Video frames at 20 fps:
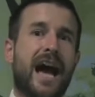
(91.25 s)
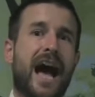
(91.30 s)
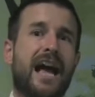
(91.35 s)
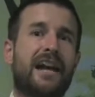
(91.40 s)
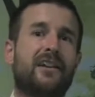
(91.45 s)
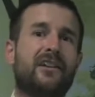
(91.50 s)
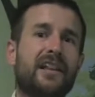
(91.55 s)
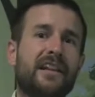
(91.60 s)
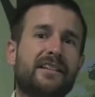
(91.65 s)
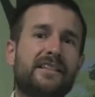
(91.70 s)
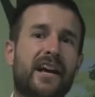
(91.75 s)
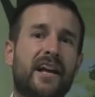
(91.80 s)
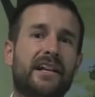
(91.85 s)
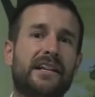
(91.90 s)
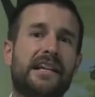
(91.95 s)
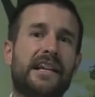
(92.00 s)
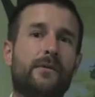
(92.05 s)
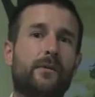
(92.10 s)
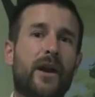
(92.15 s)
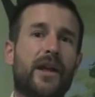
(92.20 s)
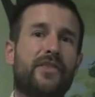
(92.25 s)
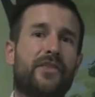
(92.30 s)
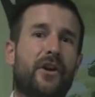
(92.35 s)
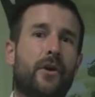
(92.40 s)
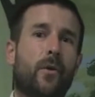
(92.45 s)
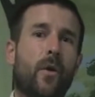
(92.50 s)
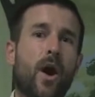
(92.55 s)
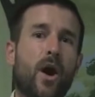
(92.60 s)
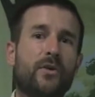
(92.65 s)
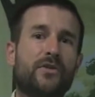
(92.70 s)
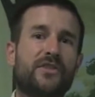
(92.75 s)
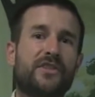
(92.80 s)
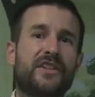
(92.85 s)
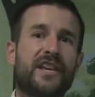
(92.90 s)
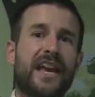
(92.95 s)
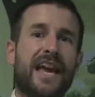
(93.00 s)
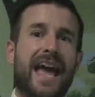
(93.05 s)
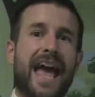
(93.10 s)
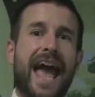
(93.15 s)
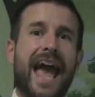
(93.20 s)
I clicked on it and read the quotes,